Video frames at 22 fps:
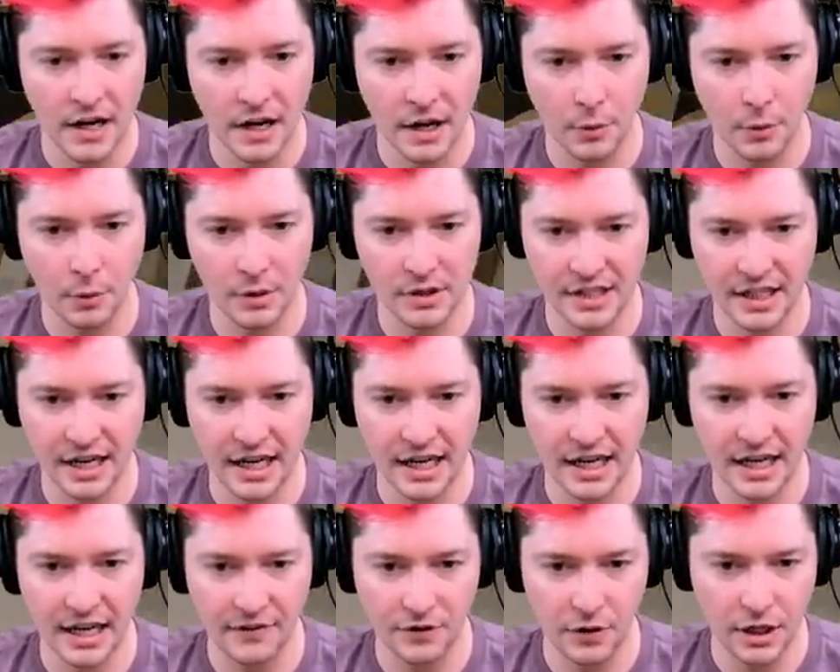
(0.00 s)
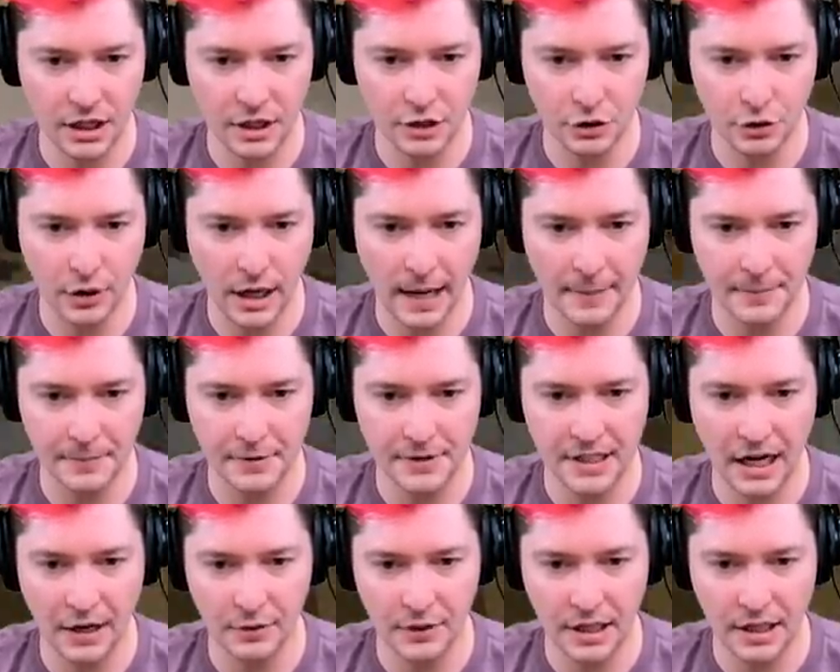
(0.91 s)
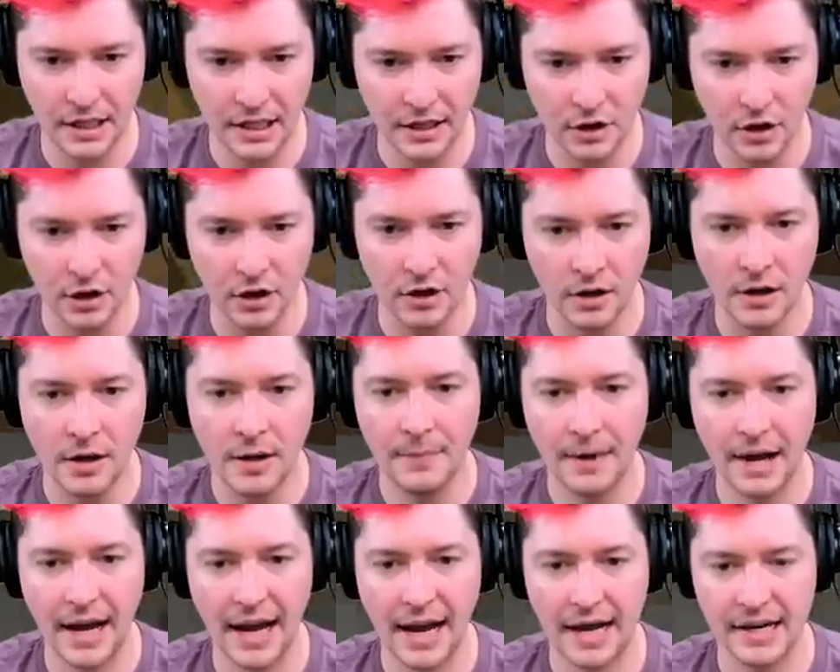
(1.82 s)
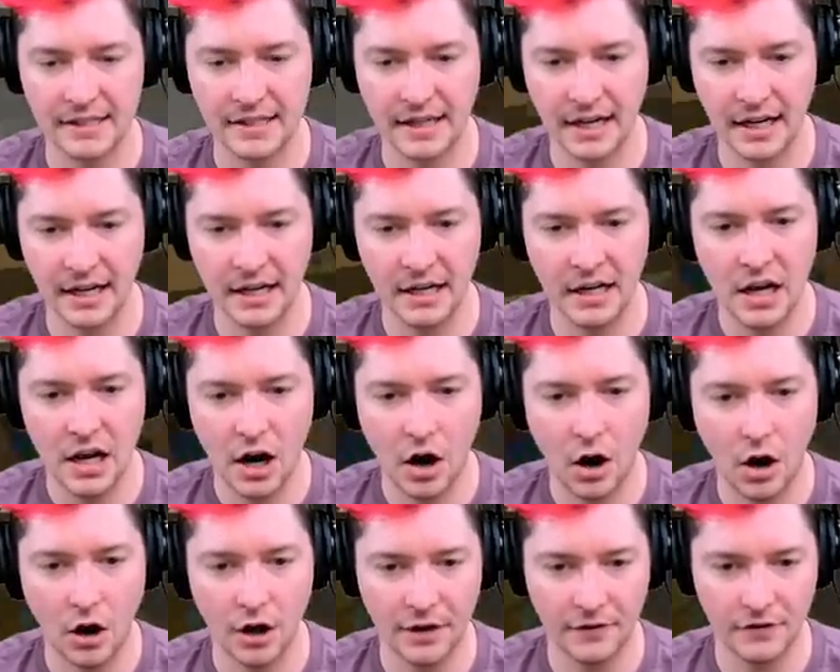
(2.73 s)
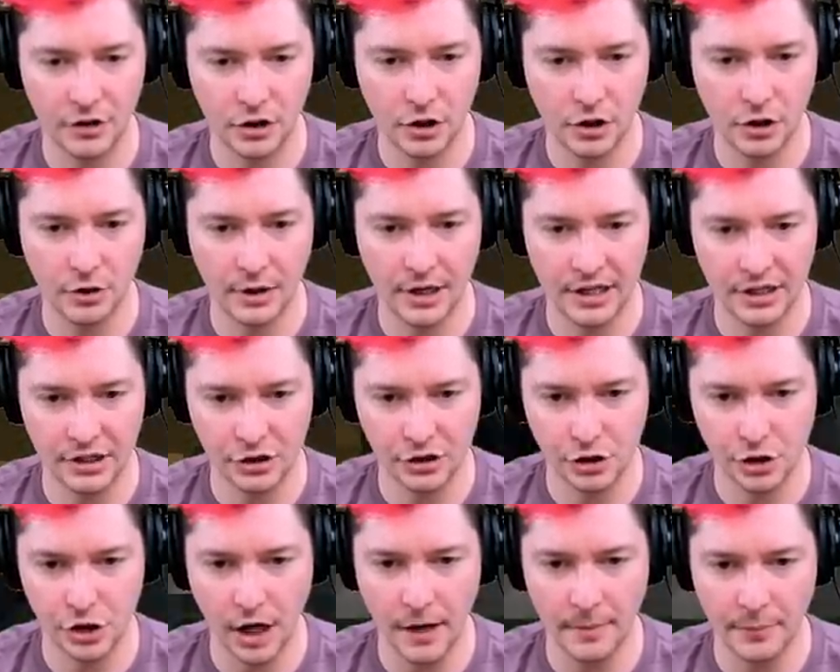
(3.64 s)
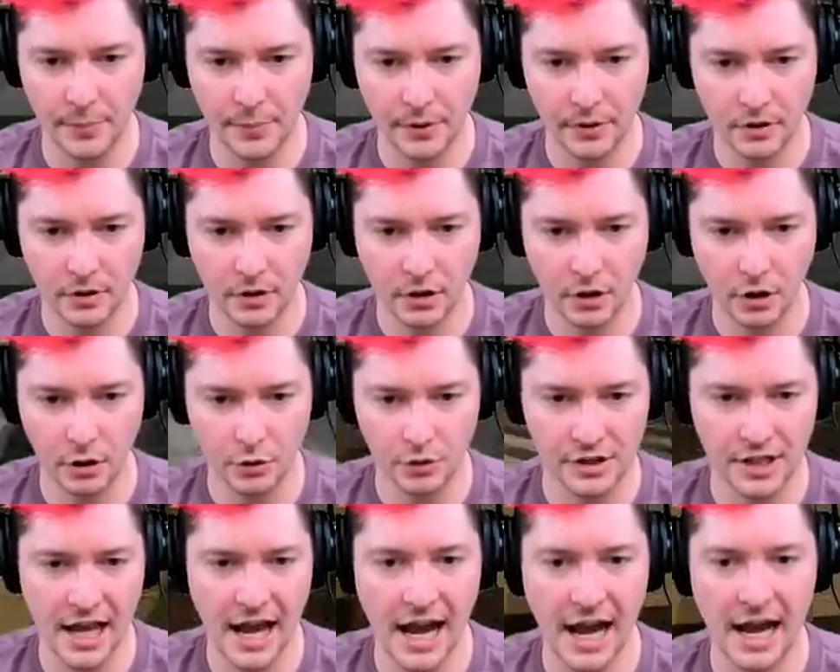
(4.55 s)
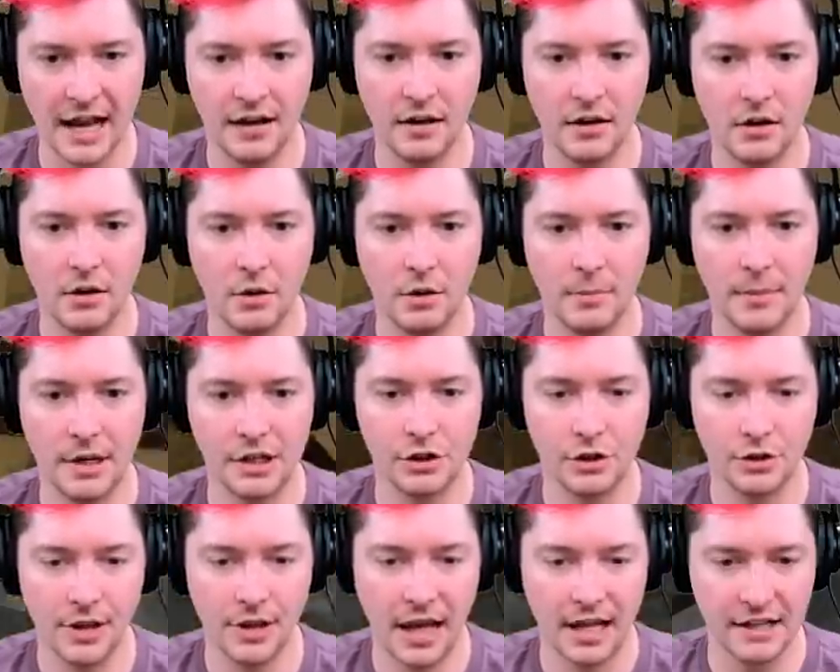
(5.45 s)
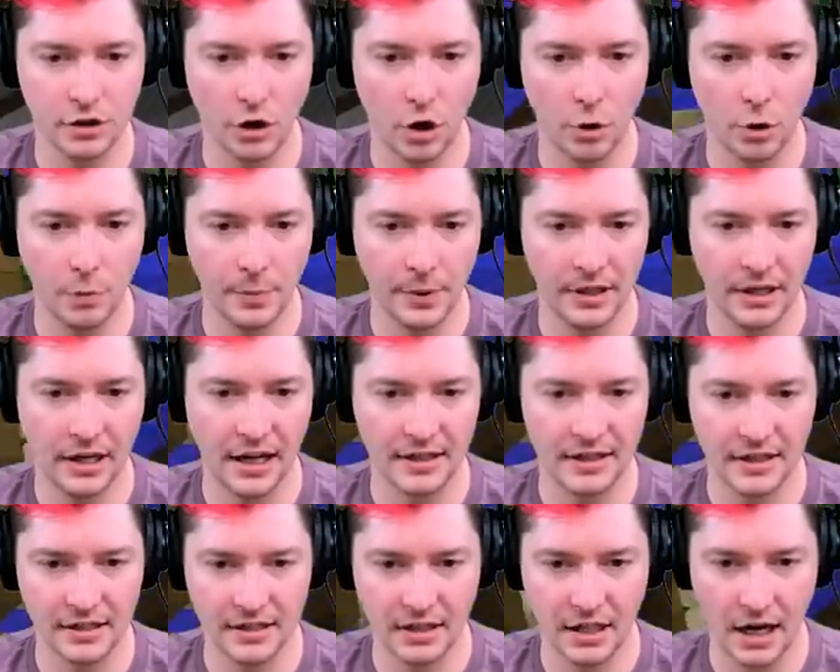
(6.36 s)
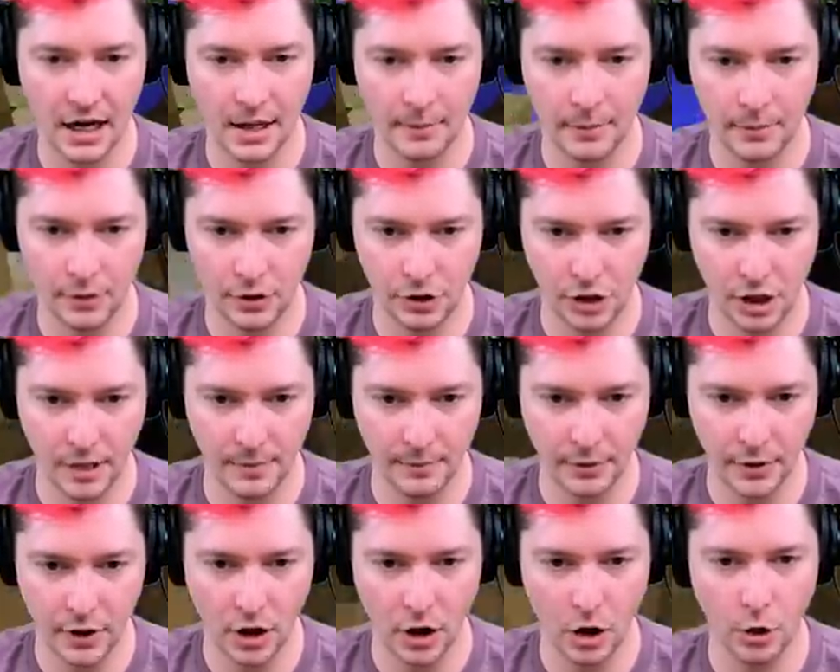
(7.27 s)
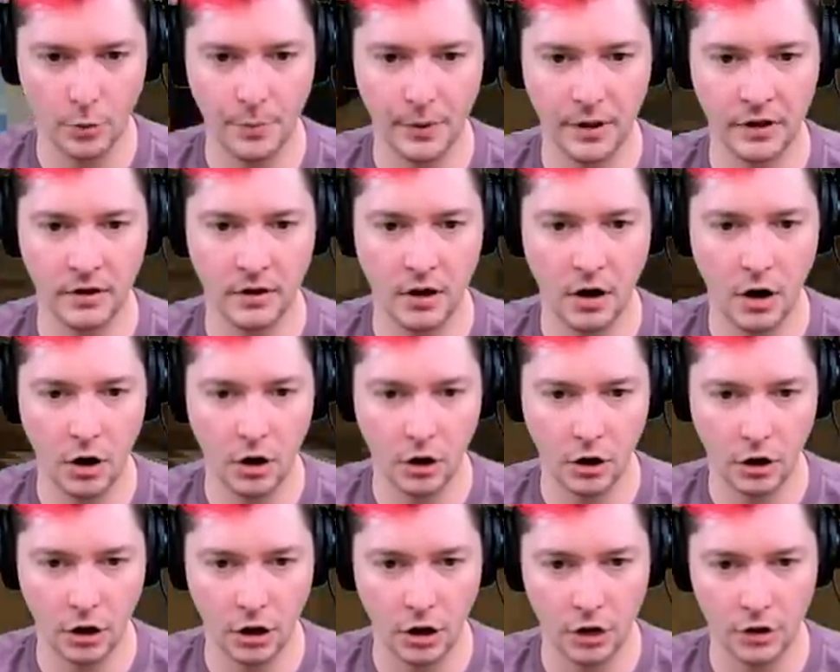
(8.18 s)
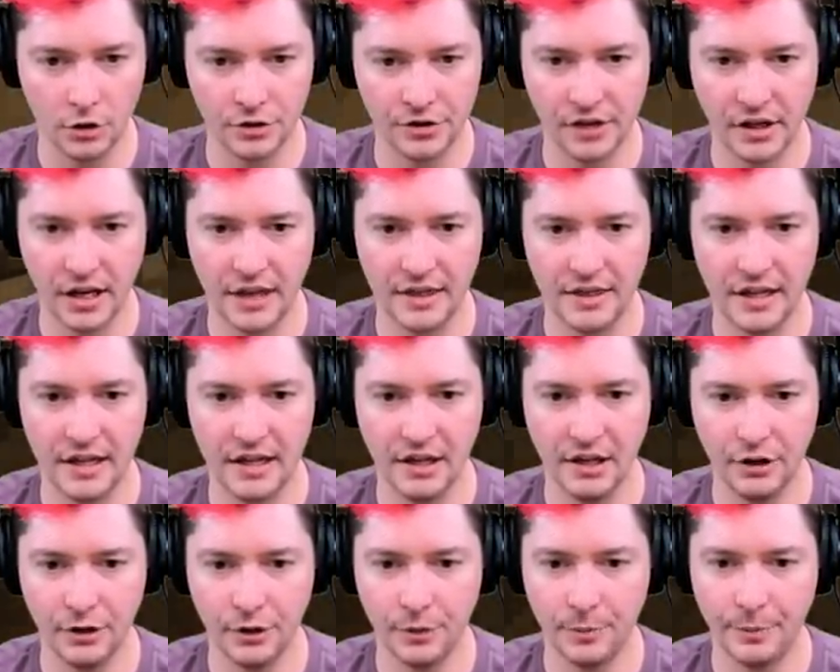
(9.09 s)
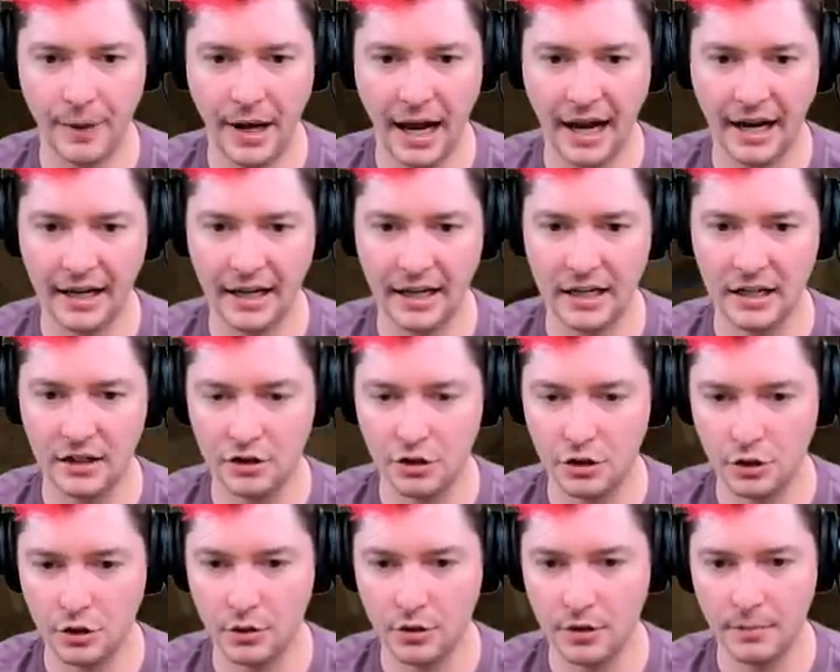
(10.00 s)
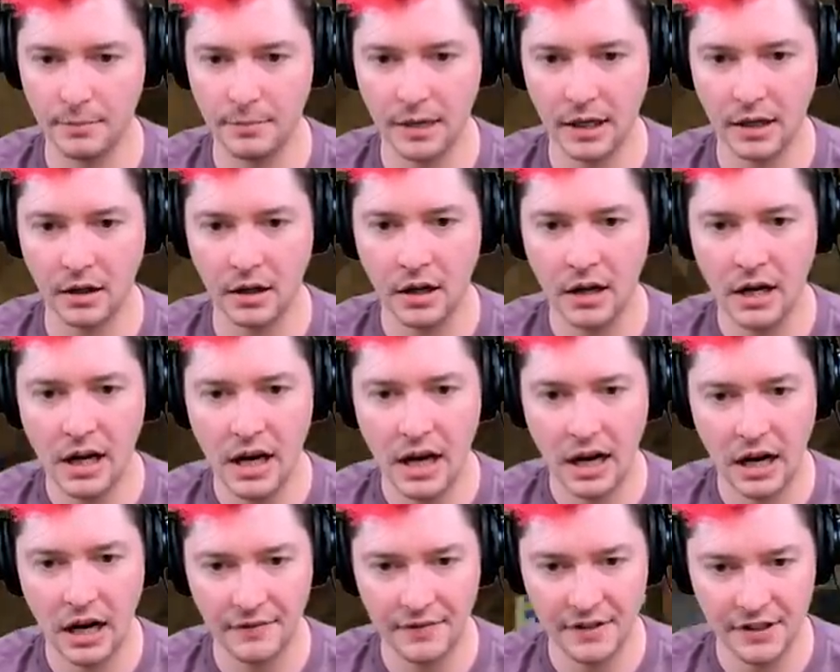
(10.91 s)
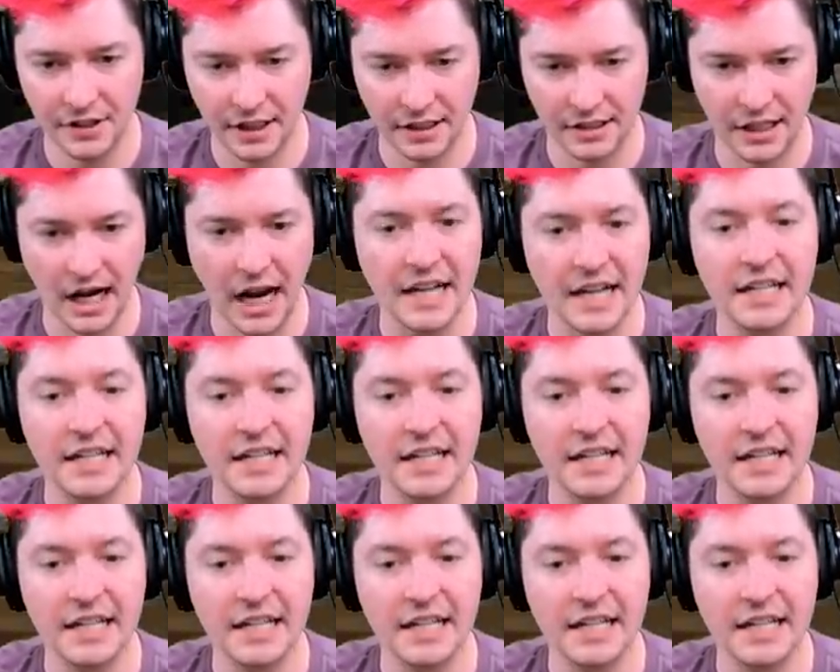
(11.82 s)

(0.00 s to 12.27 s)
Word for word: And once again, if you get trapped down here by accident, all you have to do is jump, close that, Make sure that's open at the top, jump, open, close, and then you're back into the middle of this section. I